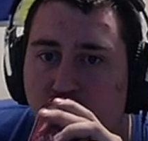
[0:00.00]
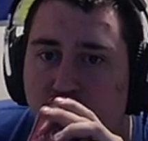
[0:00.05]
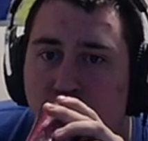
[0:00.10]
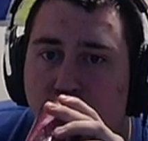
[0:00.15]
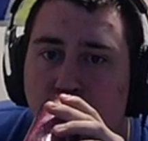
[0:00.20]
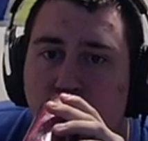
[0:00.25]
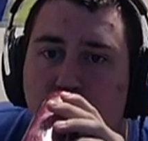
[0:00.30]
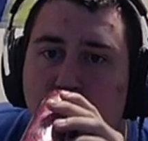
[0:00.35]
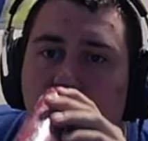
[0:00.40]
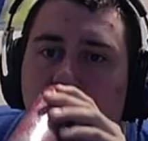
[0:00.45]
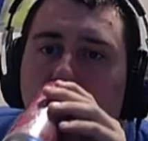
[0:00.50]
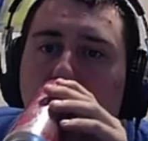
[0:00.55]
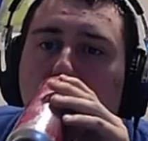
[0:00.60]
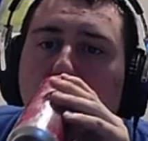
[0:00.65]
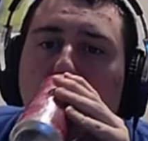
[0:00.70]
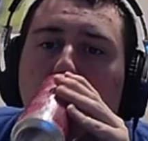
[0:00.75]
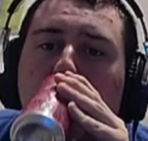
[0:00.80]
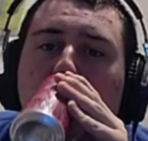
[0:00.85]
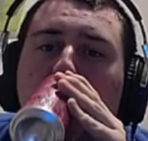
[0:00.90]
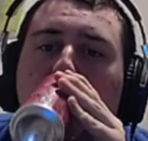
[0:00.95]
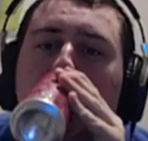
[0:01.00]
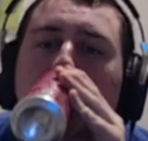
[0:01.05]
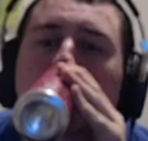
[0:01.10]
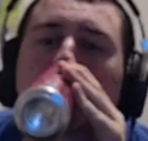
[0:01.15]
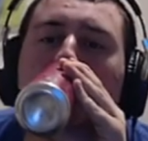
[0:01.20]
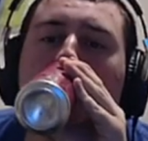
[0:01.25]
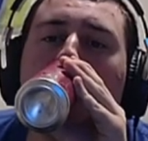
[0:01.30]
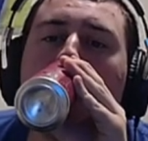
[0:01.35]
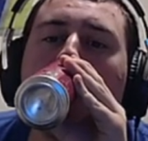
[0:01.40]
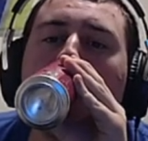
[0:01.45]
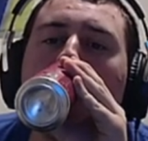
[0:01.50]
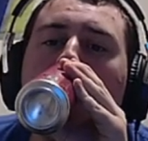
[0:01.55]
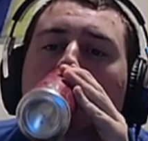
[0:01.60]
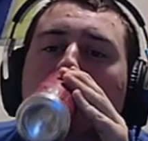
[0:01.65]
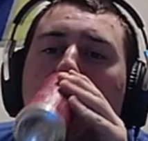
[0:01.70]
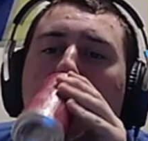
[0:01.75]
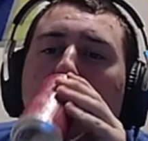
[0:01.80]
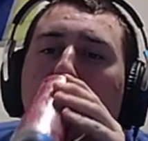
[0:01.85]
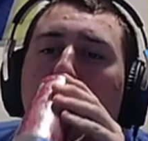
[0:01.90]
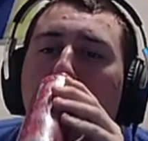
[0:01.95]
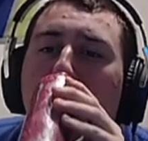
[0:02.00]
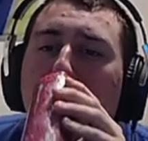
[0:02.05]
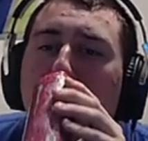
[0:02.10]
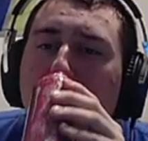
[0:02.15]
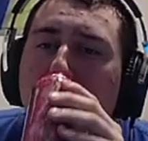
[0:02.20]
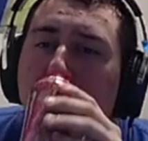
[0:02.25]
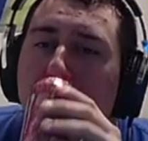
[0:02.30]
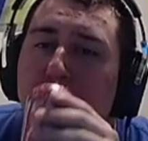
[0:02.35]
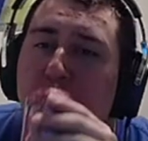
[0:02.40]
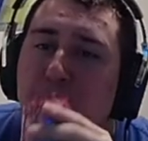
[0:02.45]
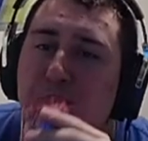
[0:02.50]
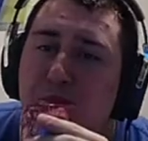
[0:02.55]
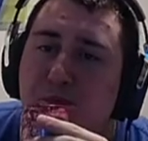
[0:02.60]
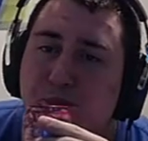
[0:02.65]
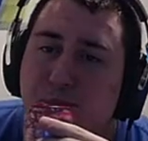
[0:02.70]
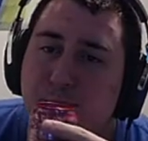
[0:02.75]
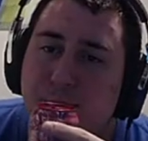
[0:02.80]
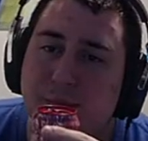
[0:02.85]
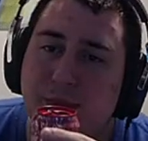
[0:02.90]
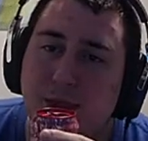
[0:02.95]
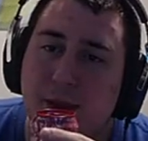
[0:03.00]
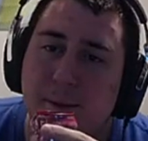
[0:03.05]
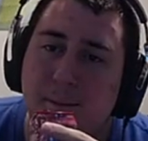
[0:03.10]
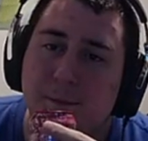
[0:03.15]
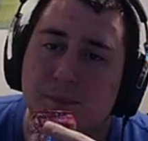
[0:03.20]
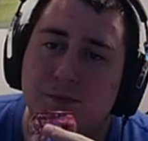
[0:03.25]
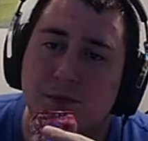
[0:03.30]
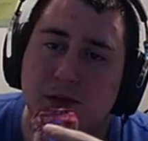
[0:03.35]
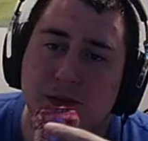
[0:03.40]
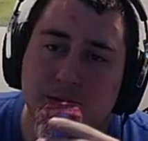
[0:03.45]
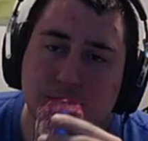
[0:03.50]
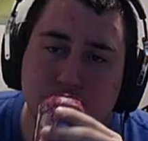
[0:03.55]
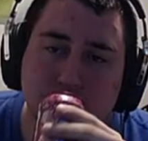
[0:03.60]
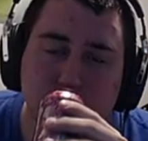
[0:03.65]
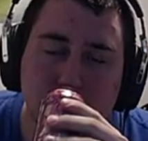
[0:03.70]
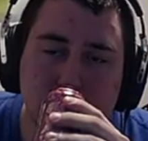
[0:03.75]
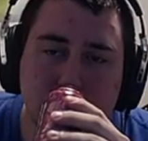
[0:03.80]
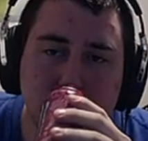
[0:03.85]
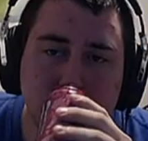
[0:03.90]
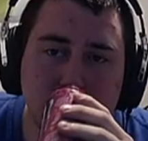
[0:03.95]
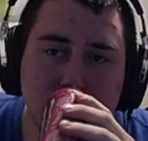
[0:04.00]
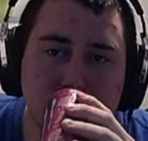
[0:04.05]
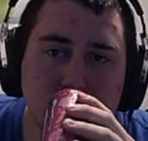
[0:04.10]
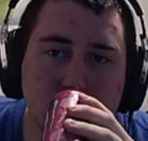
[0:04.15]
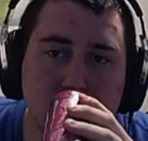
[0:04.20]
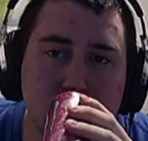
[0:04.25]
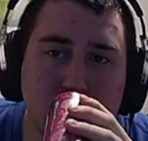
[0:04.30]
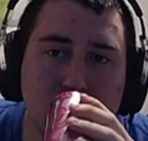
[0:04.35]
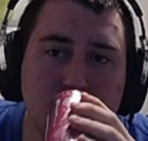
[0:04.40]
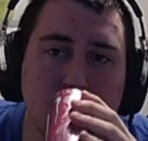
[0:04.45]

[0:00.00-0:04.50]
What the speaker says: Nothing is said.